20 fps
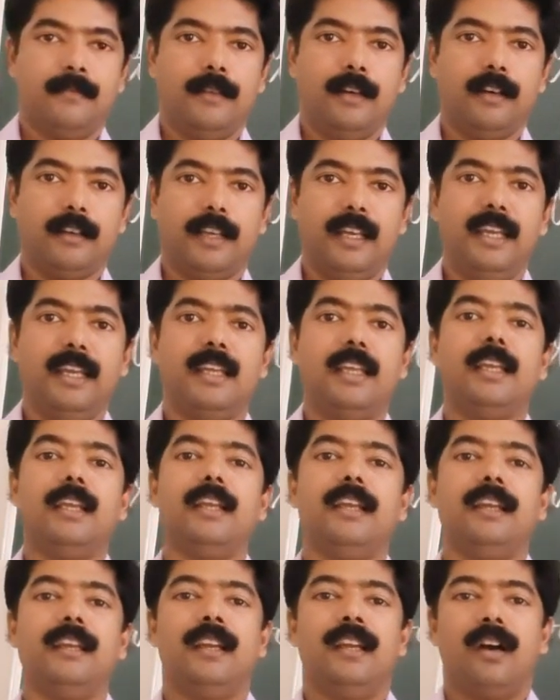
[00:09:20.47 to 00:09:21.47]
Okay,
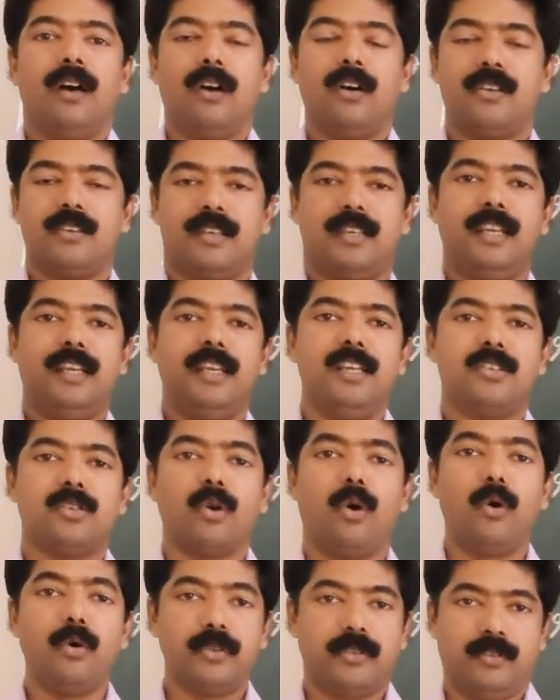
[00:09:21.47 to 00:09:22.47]
he or she
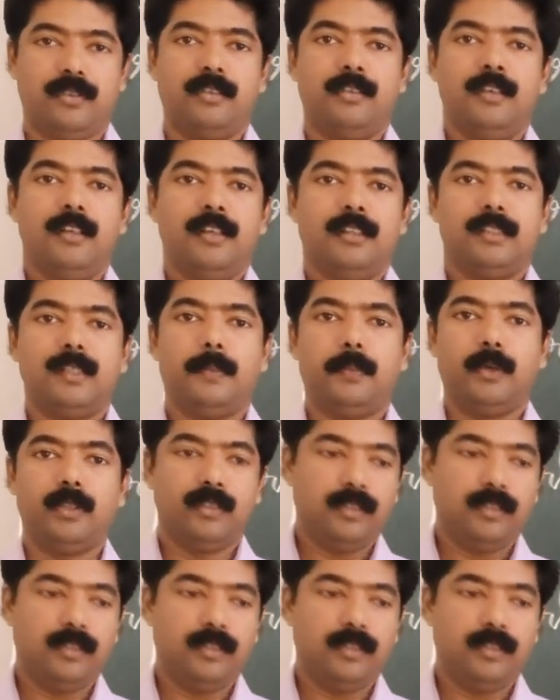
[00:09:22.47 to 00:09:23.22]
shows the